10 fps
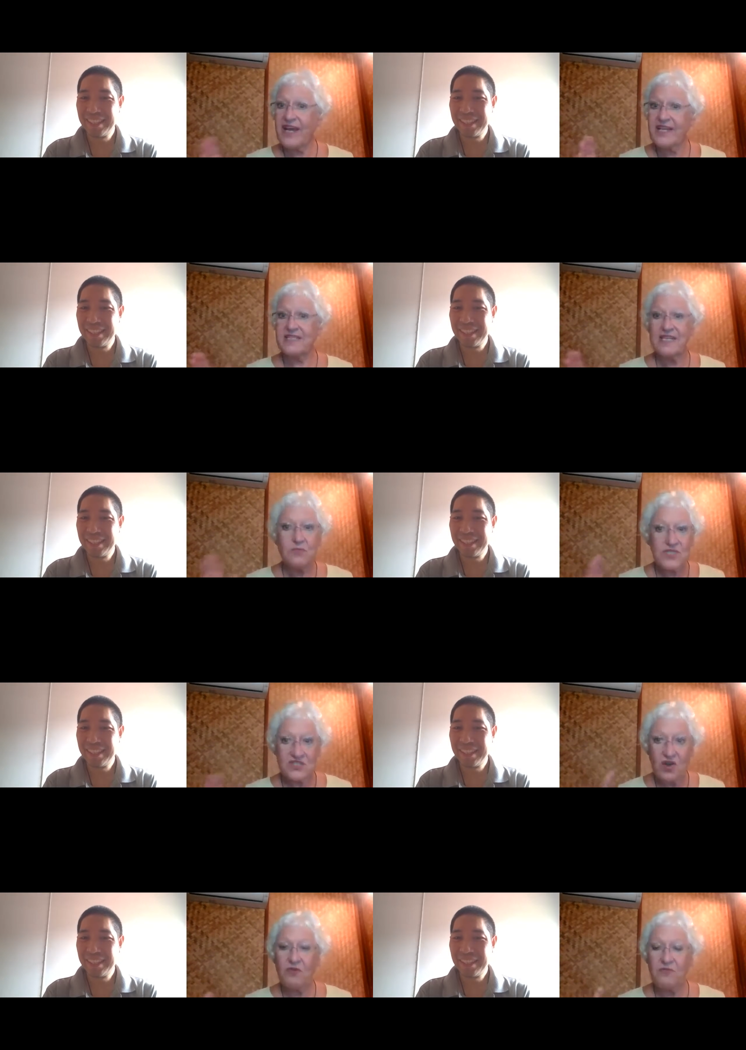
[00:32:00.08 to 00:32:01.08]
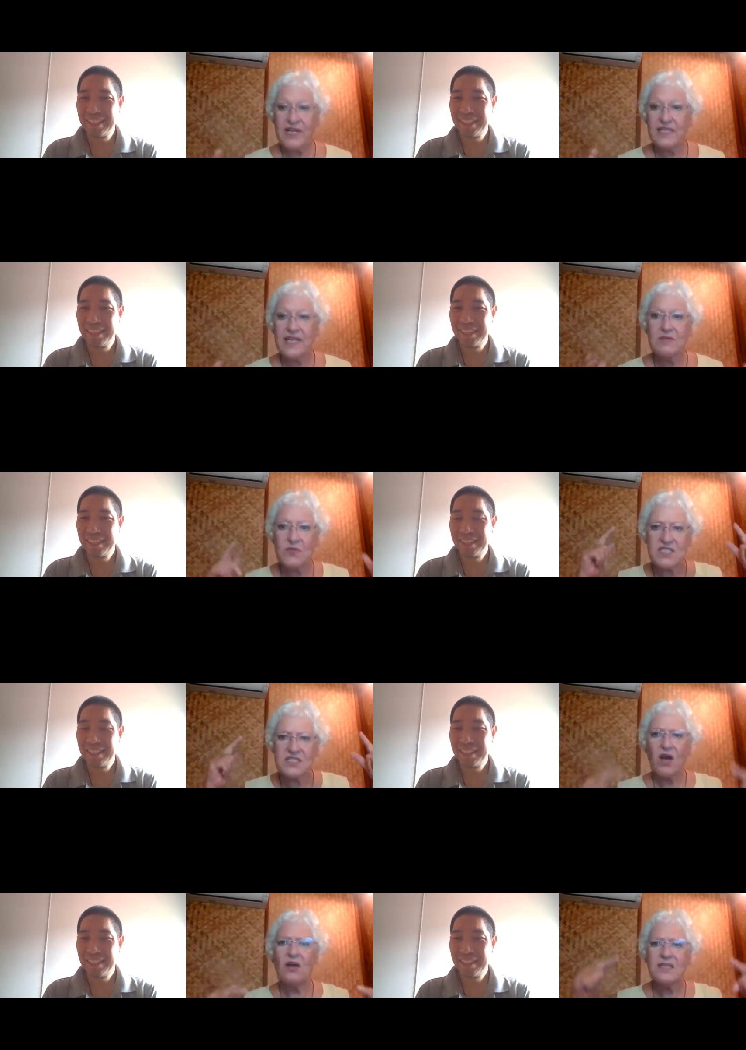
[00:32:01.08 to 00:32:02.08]
Speaker 1: right. It was not real. It was
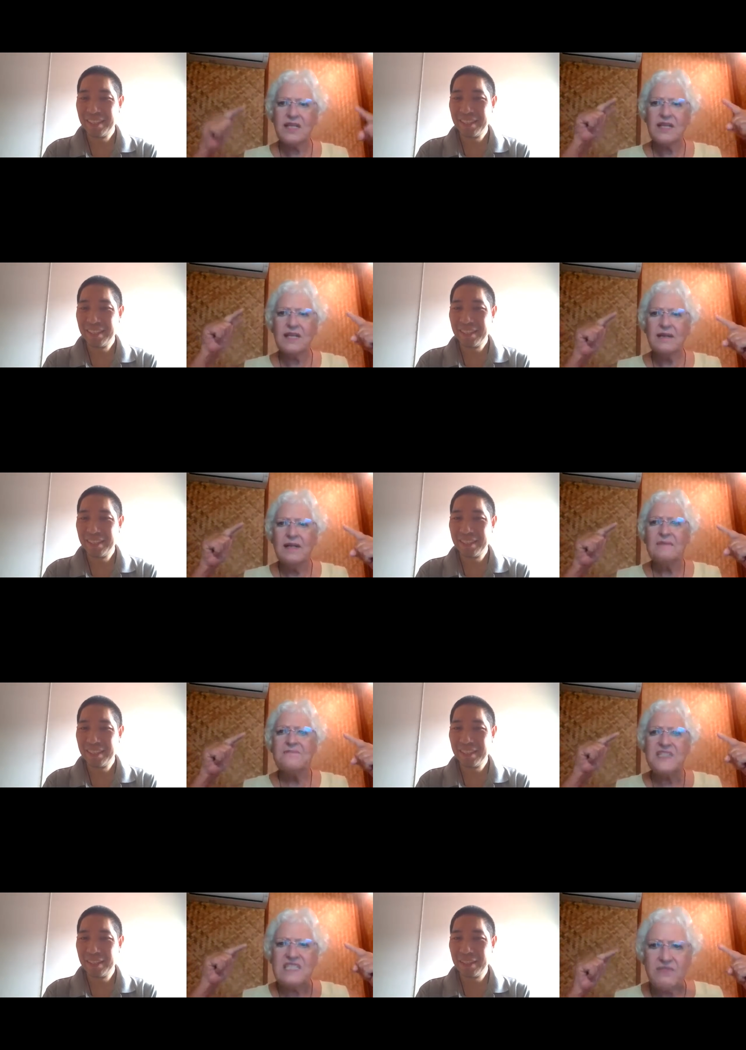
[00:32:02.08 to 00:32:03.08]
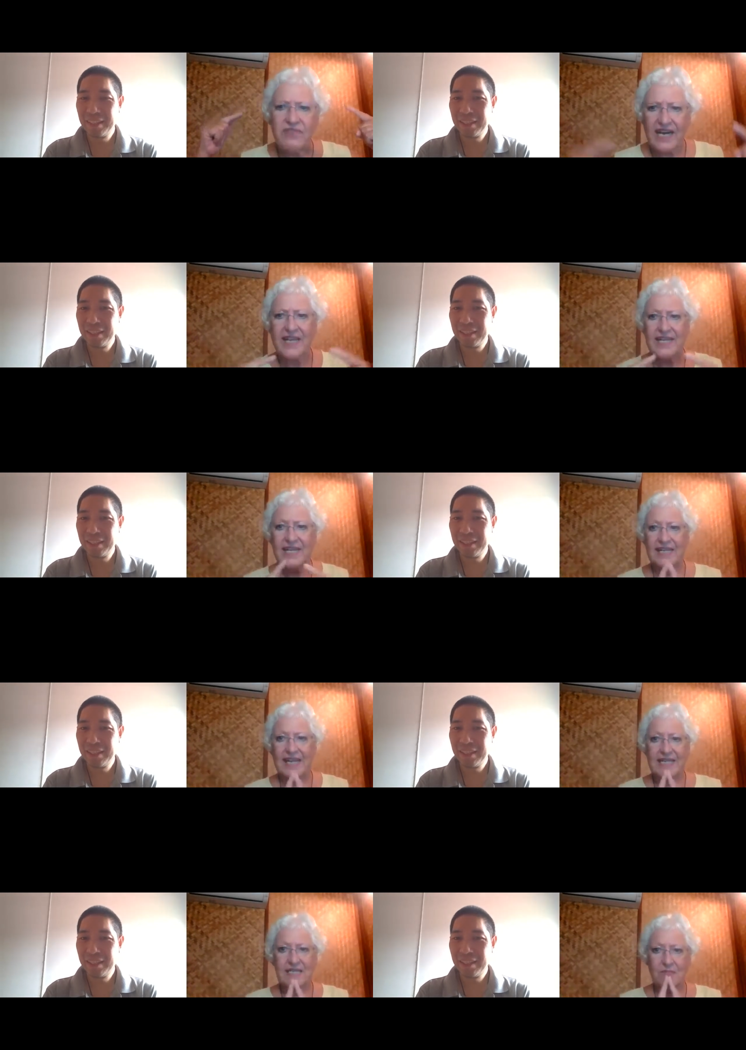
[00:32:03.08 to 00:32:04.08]
not a uh, divine
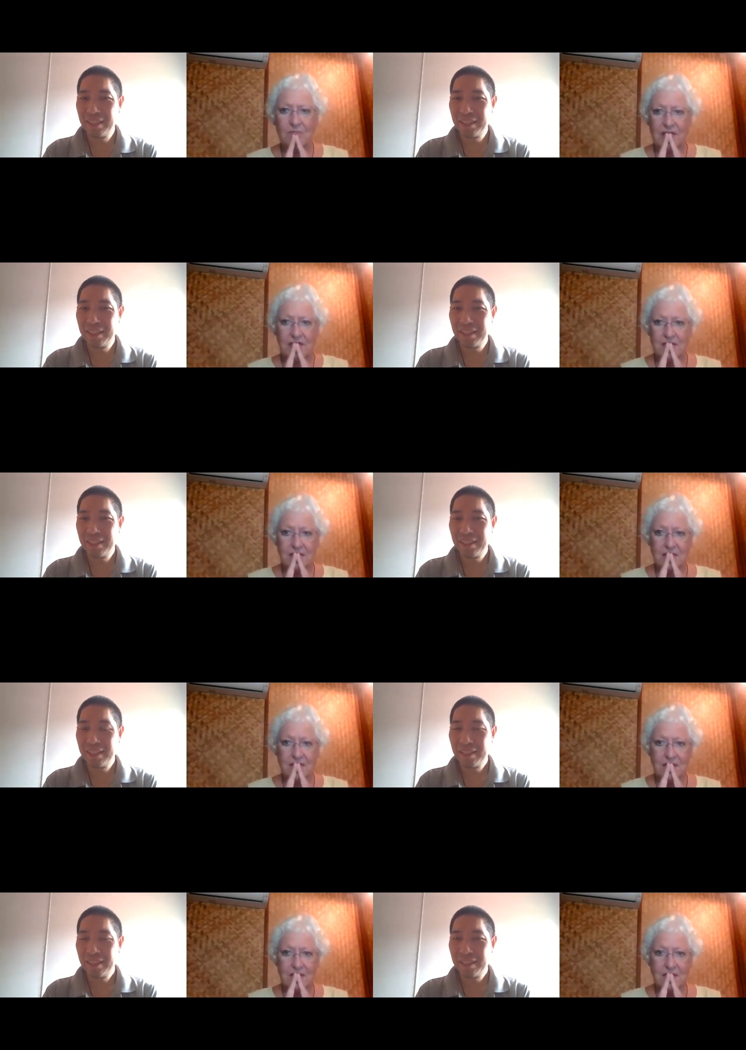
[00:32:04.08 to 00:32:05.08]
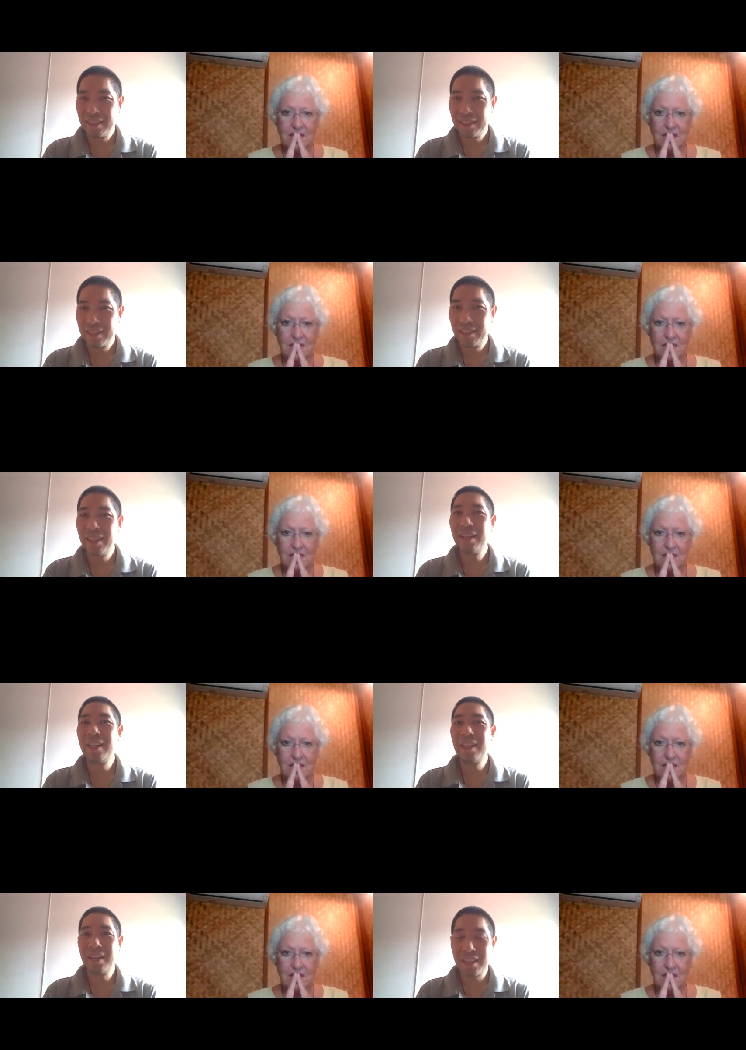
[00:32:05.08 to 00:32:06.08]
enlightenment.
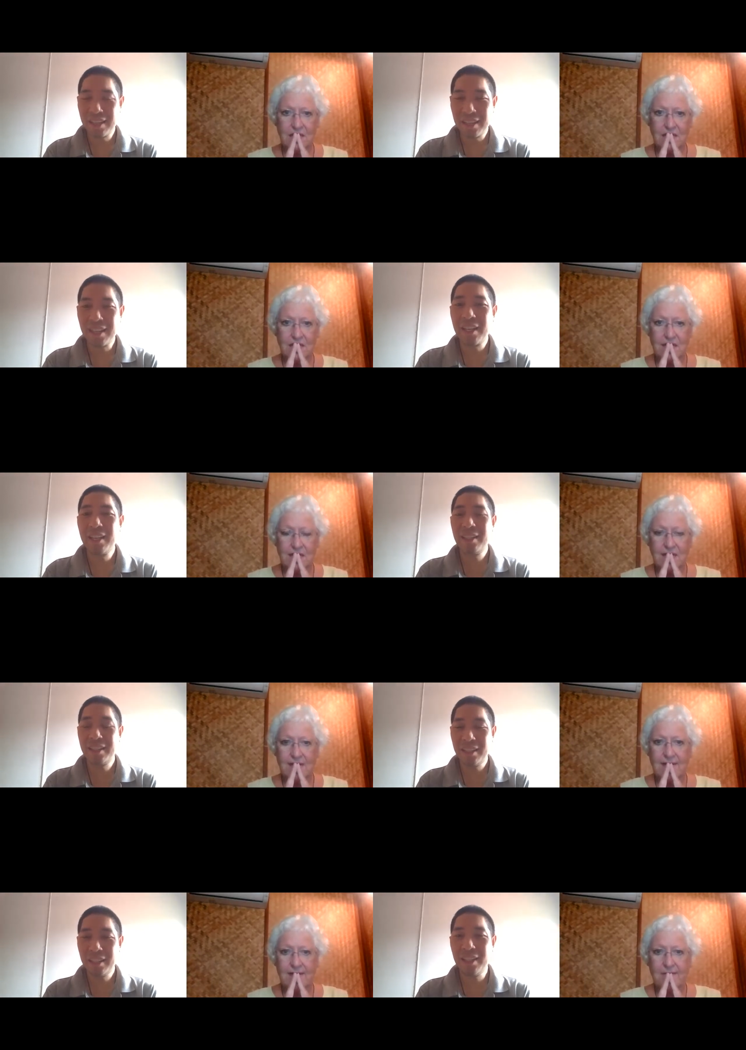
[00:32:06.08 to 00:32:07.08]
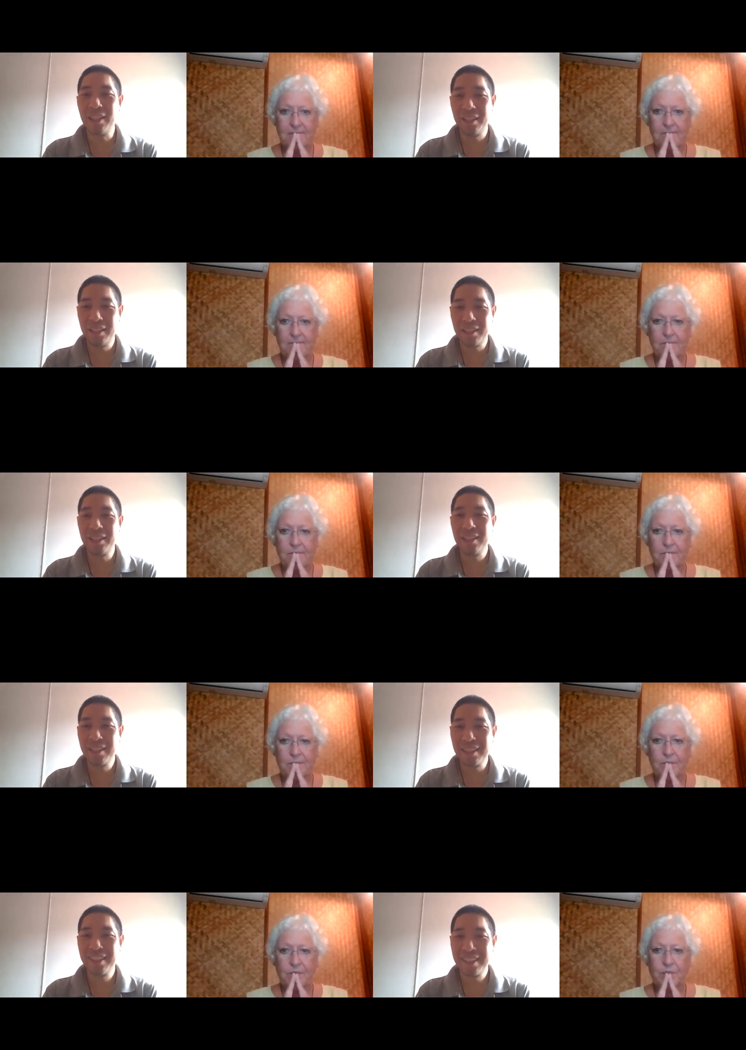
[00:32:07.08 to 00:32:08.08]
Speaker 2: Ah, I see.
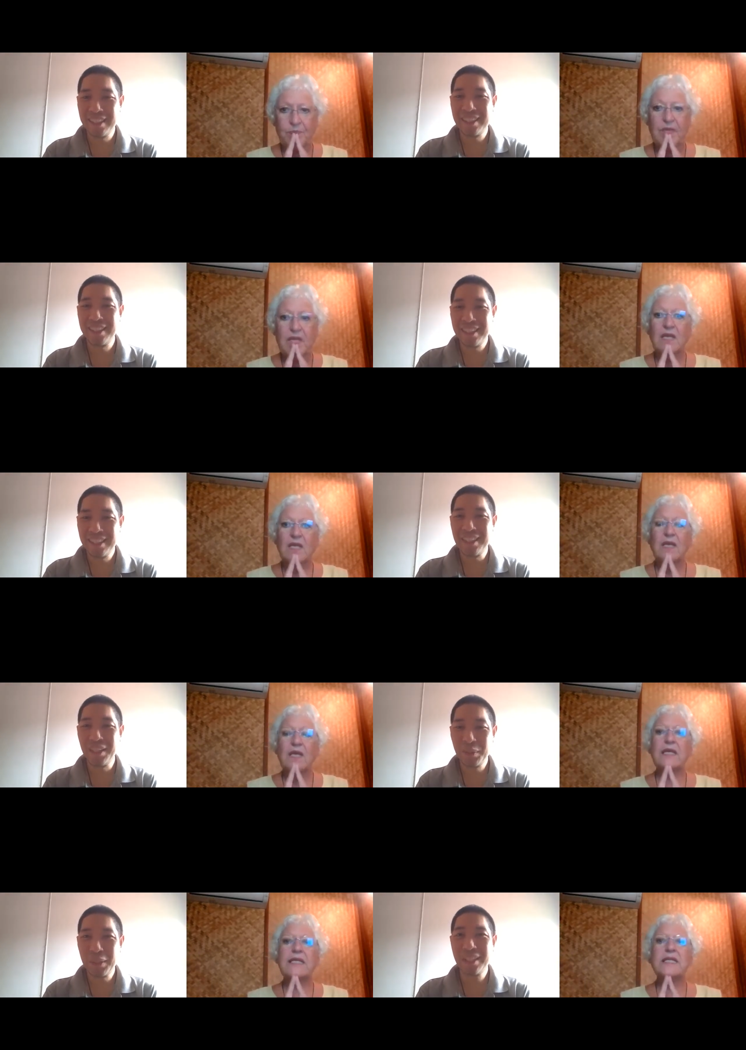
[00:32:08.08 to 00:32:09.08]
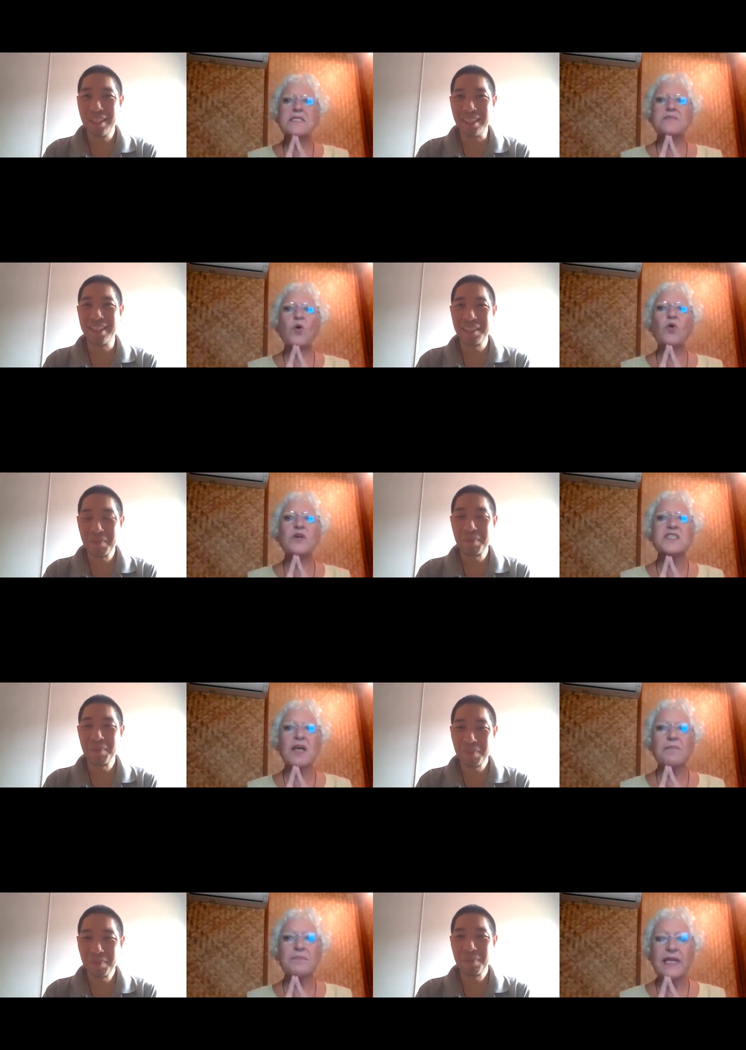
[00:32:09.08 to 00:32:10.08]
Uh-huh. Interesting. It is
Speaker 1: more
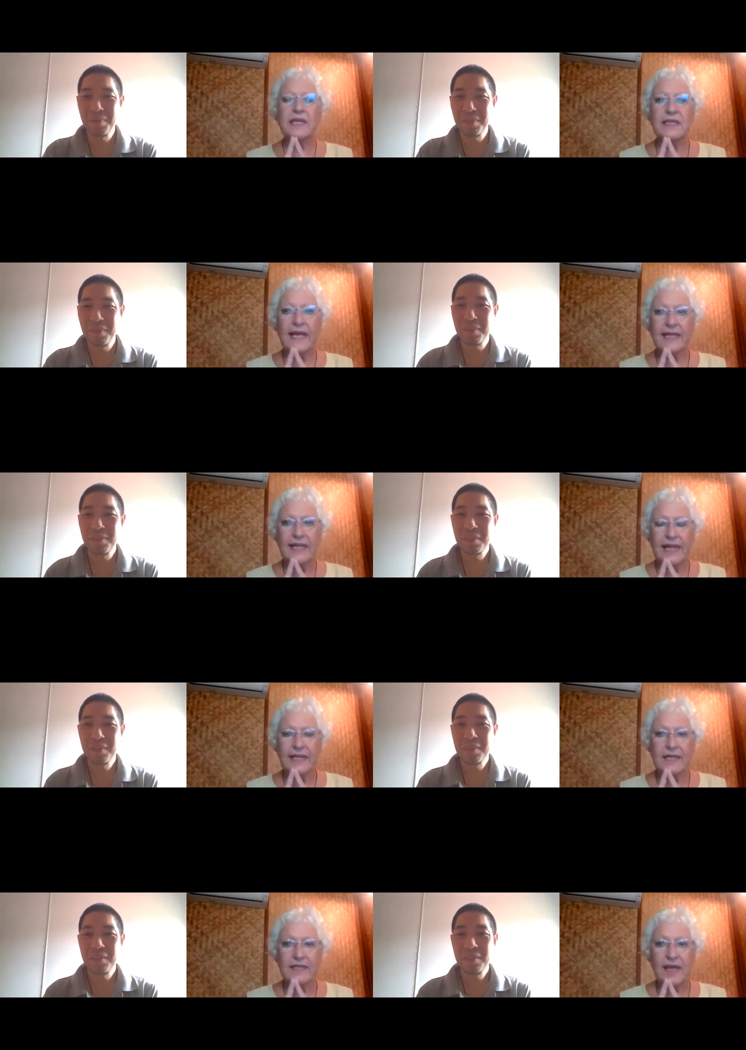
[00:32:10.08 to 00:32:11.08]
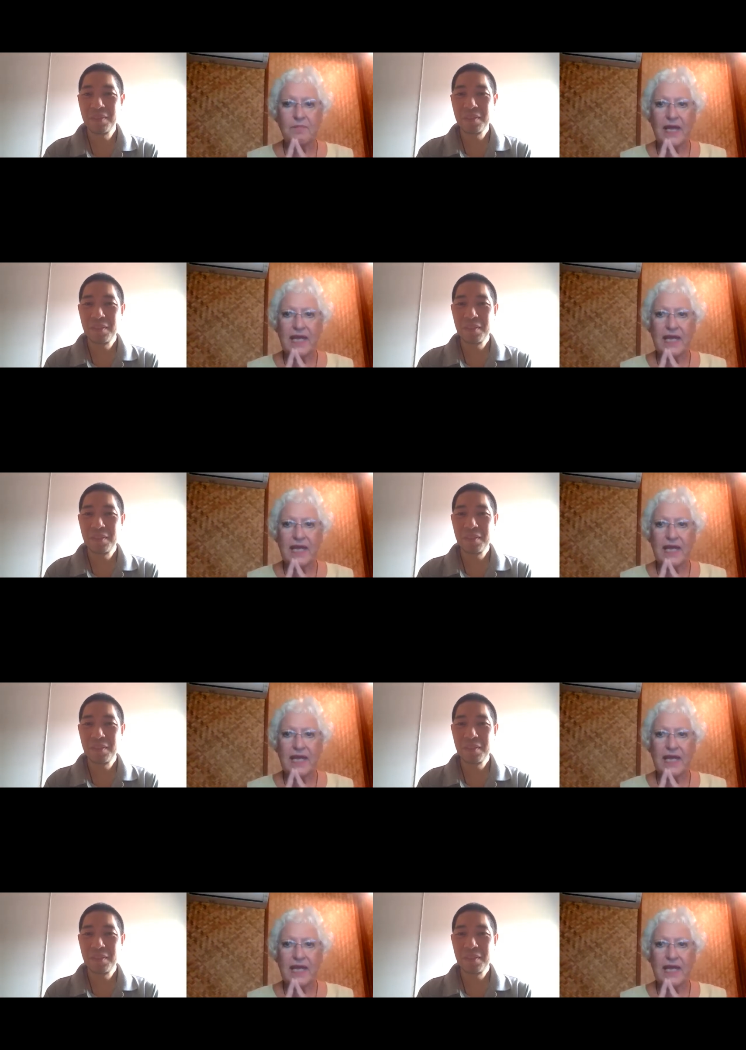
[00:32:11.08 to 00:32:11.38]
something that like that